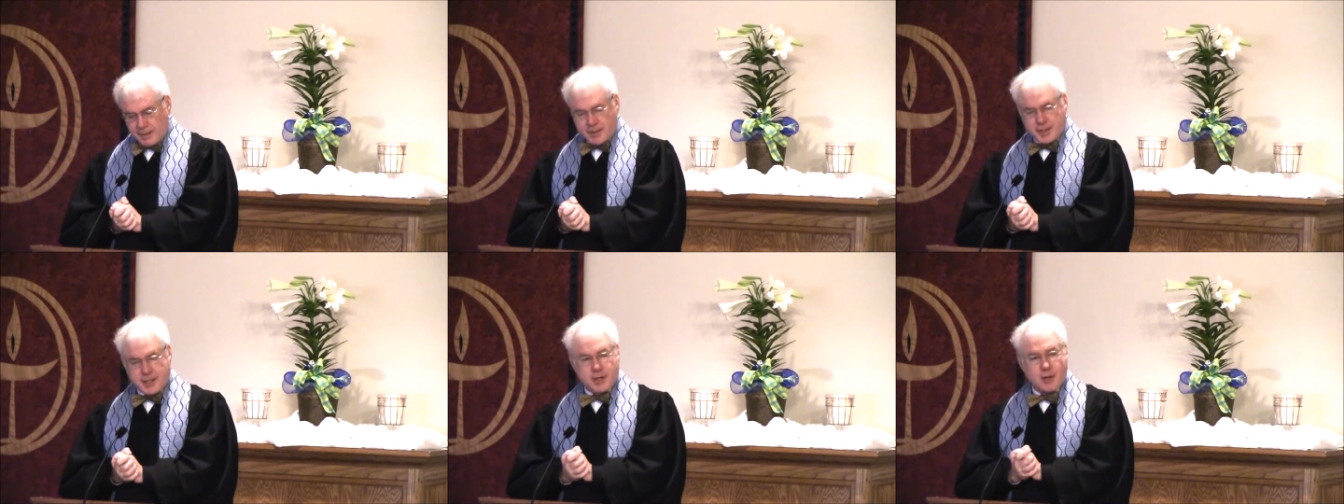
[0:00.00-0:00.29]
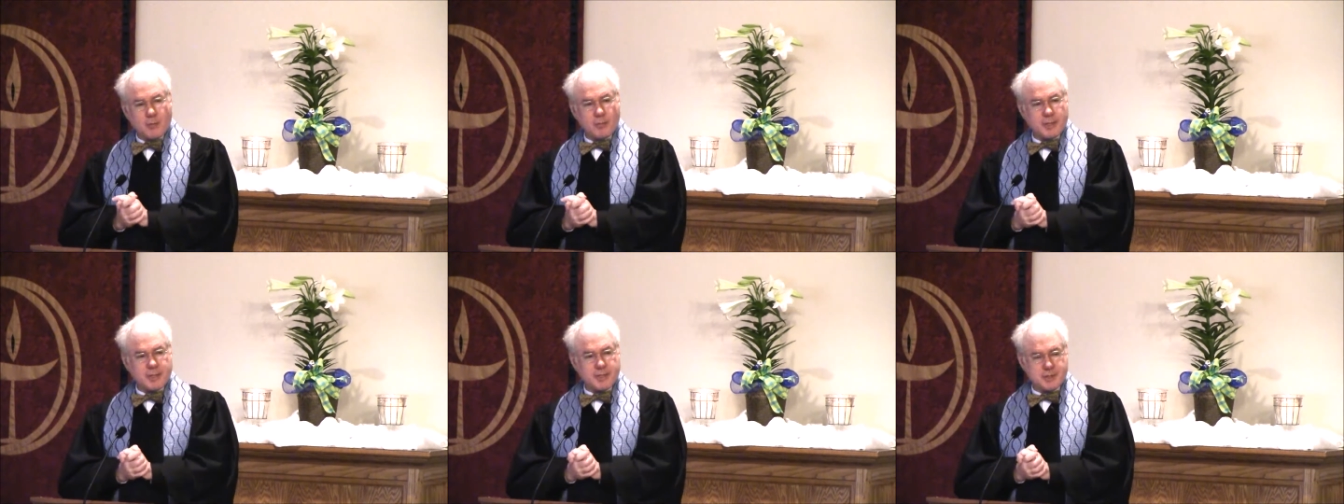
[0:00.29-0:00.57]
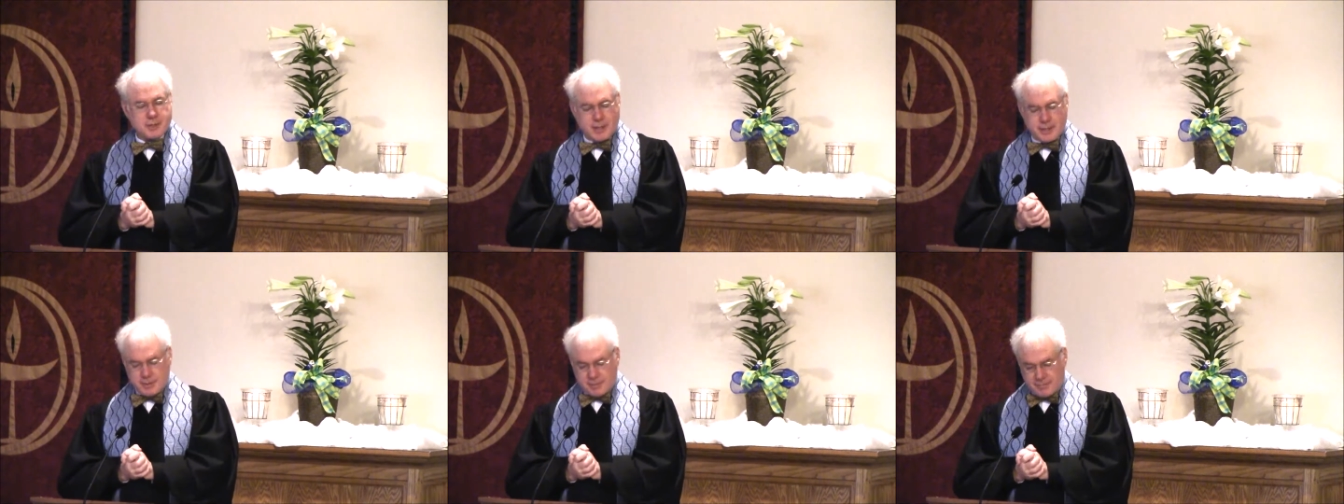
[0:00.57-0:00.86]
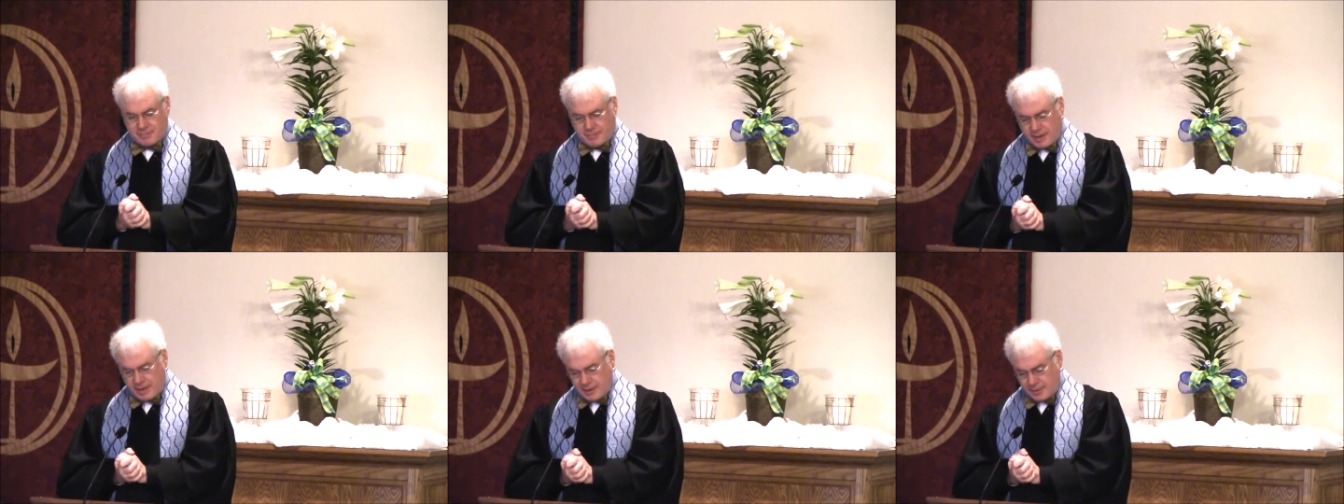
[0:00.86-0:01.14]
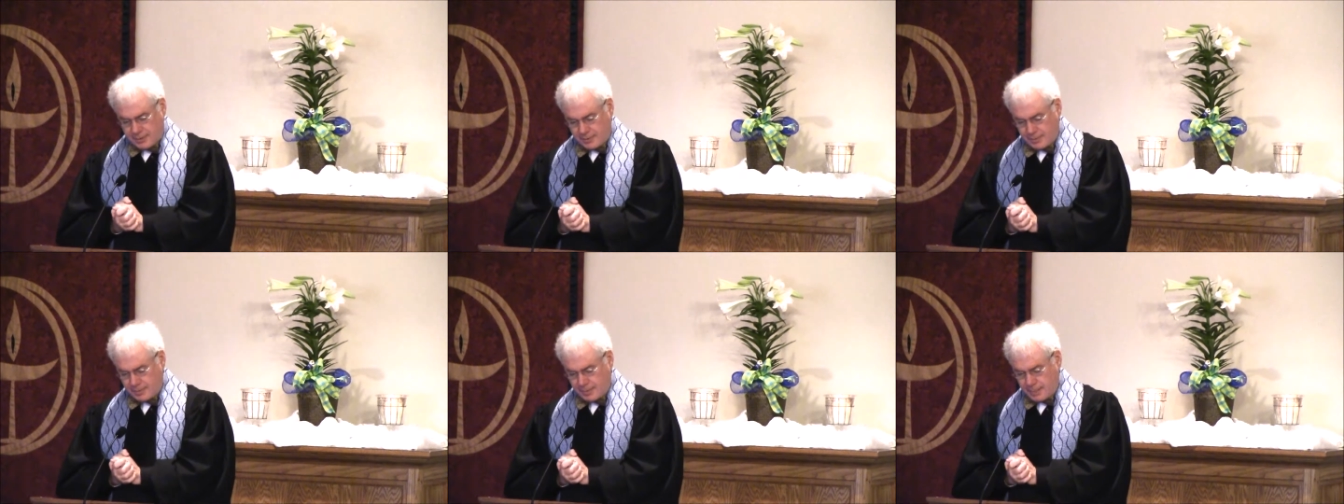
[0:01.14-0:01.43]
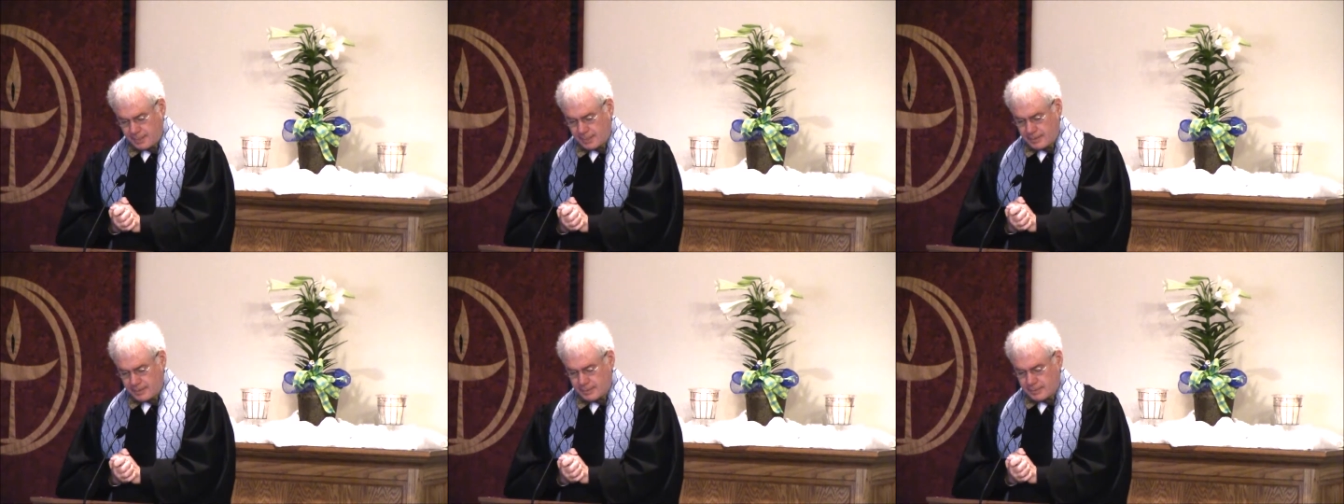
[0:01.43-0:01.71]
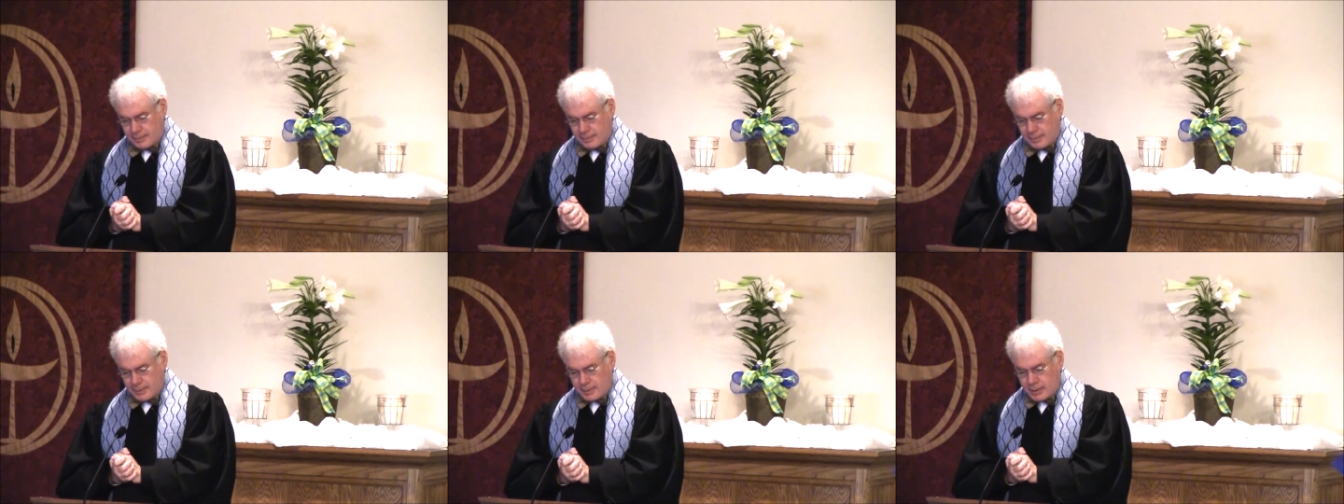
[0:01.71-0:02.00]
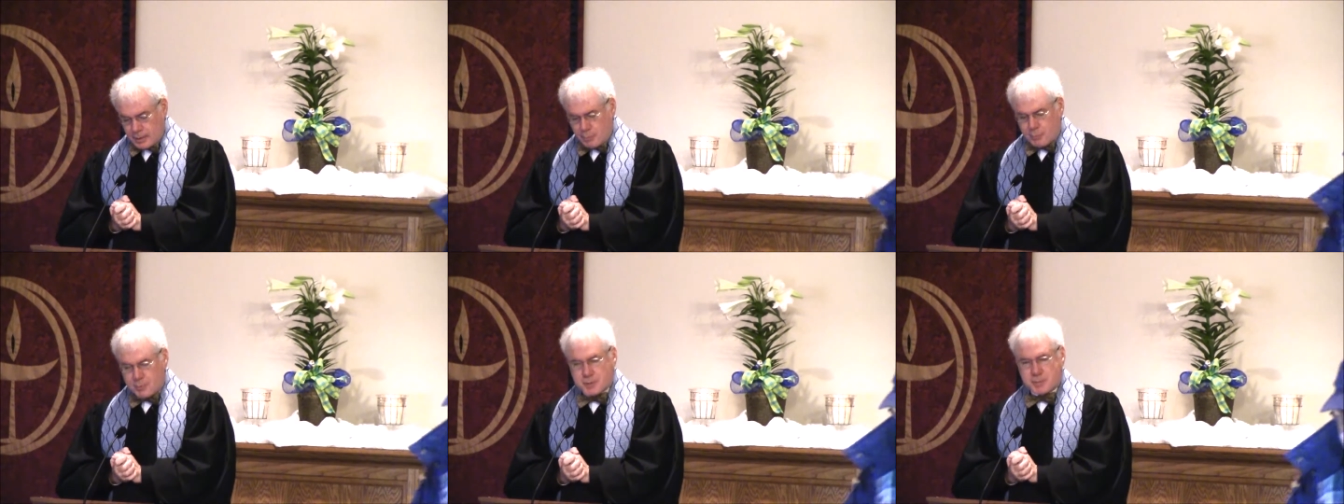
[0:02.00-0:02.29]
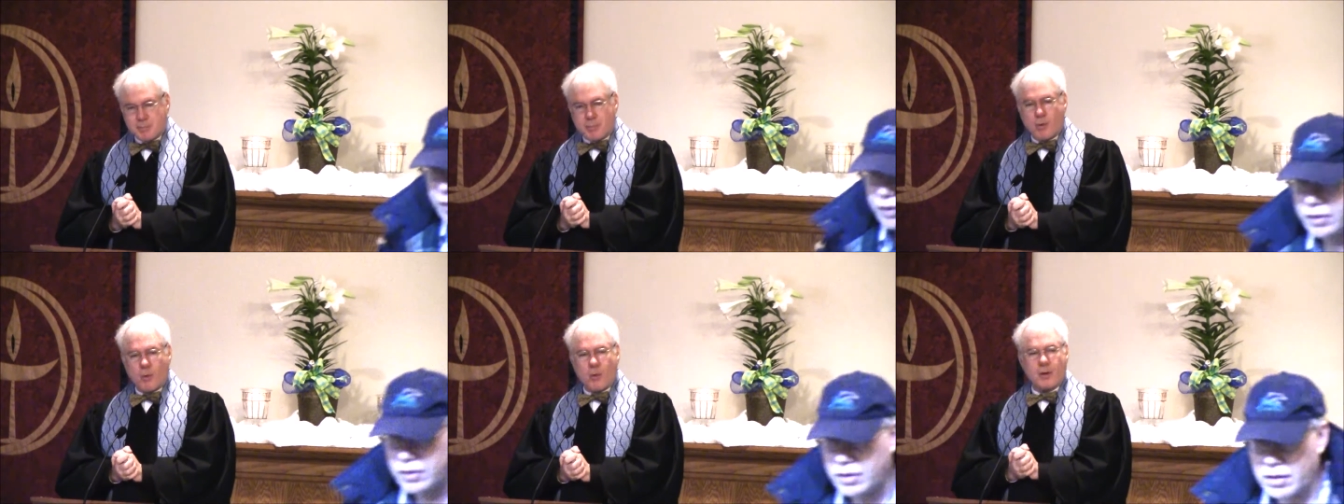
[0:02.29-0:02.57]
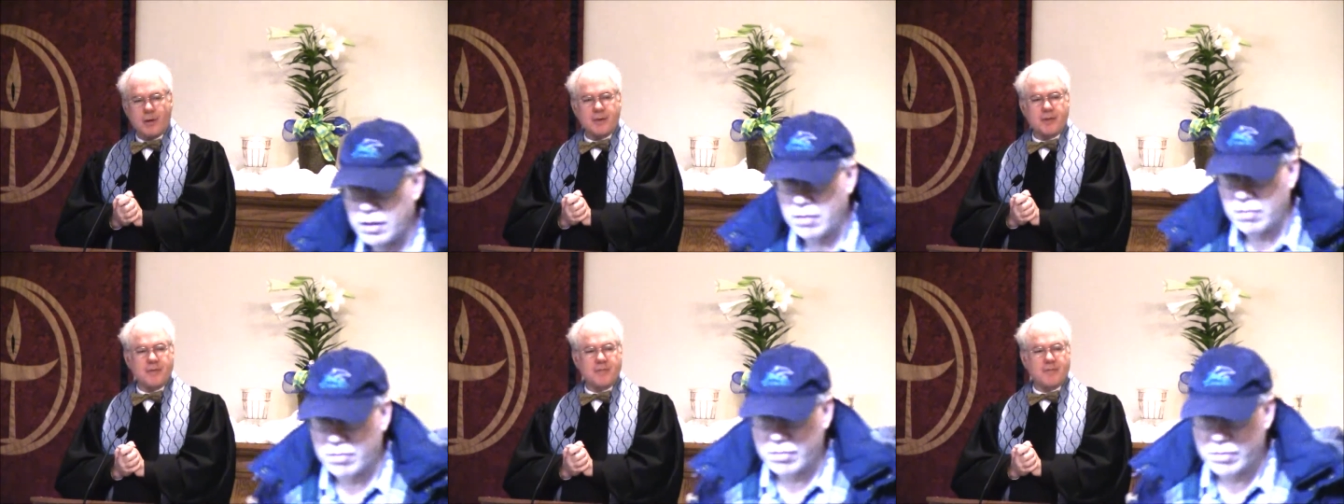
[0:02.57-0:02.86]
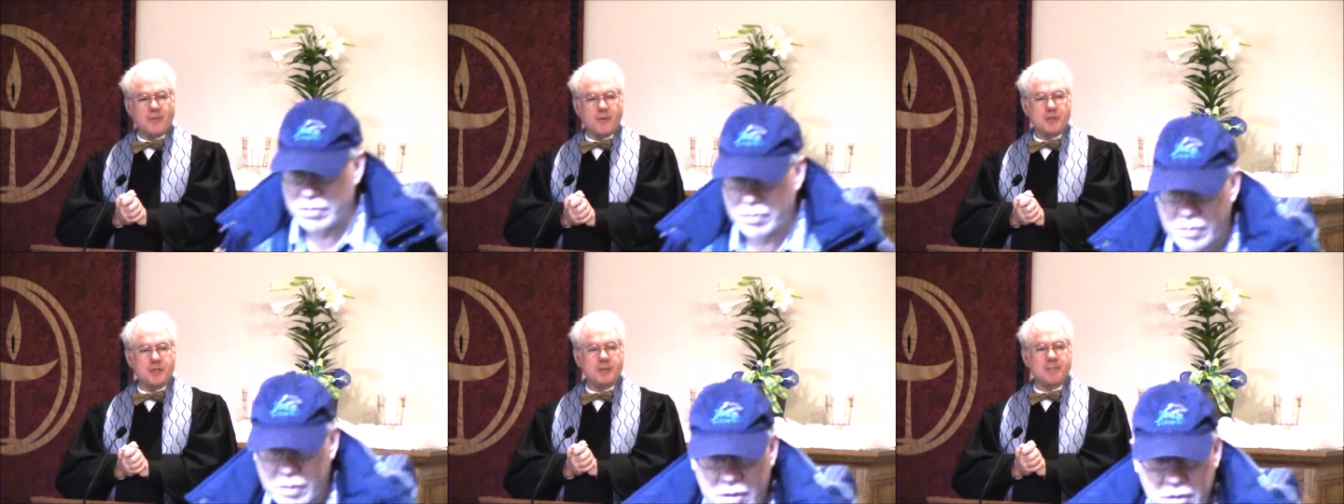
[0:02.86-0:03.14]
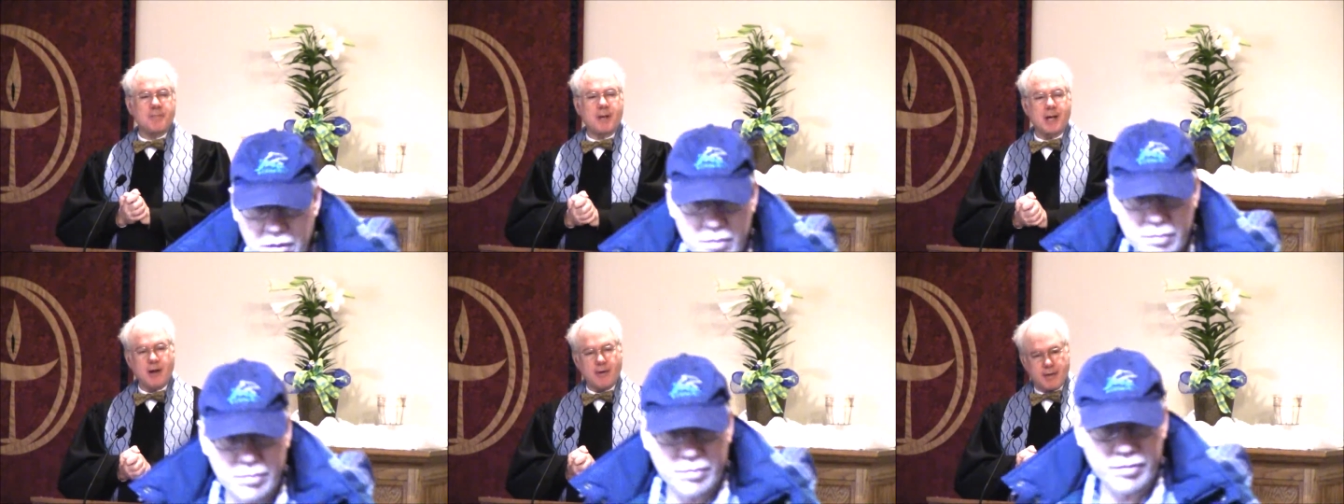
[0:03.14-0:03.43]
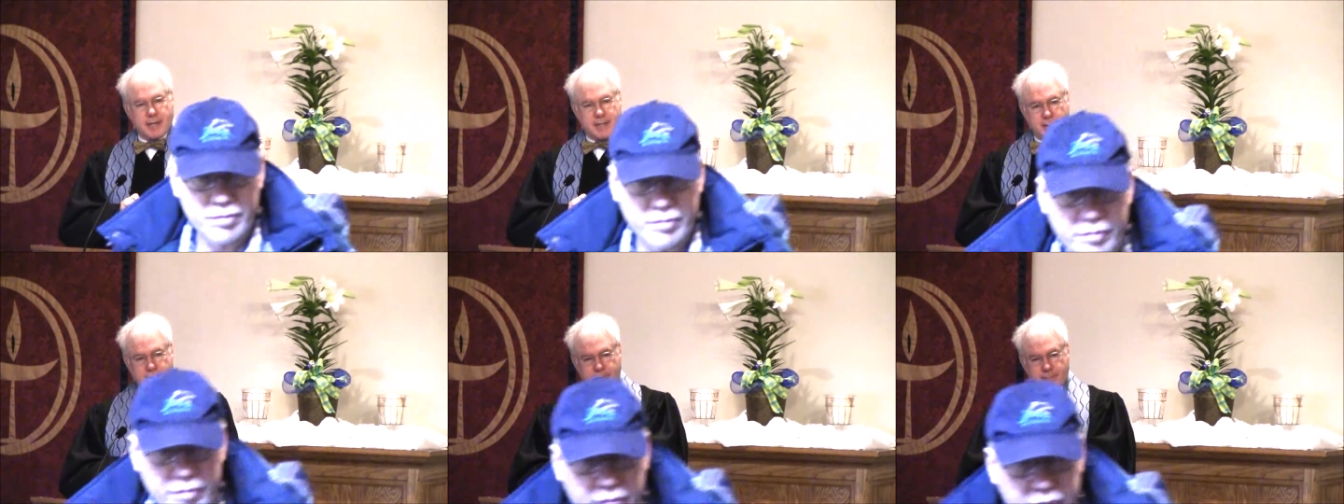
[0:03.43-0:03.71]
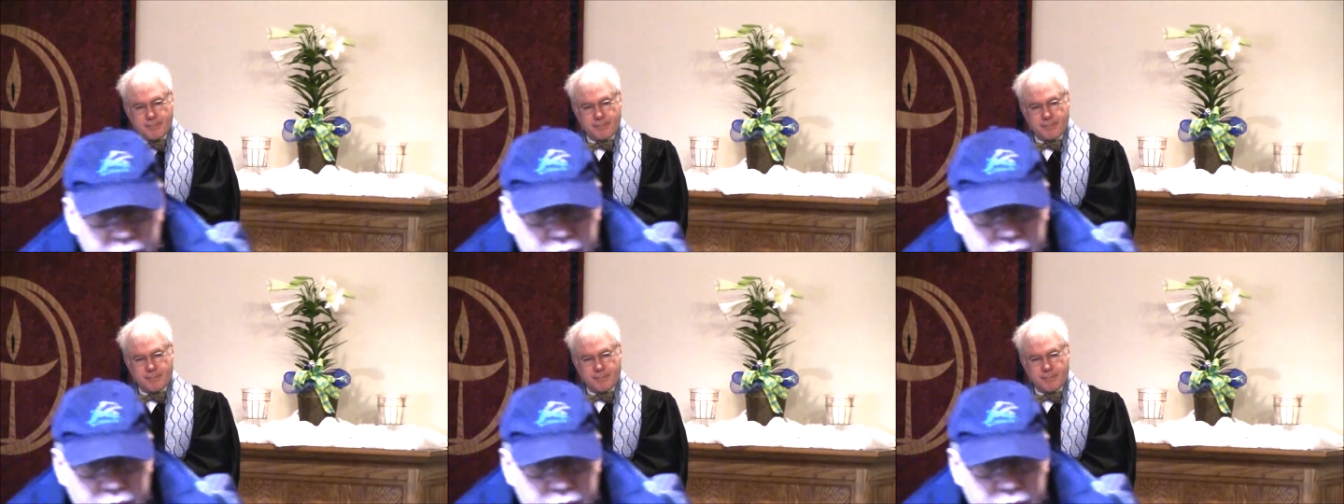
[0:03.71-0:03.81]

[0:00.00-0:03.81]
the only Son of the Father, who was born of the Virgin Mary.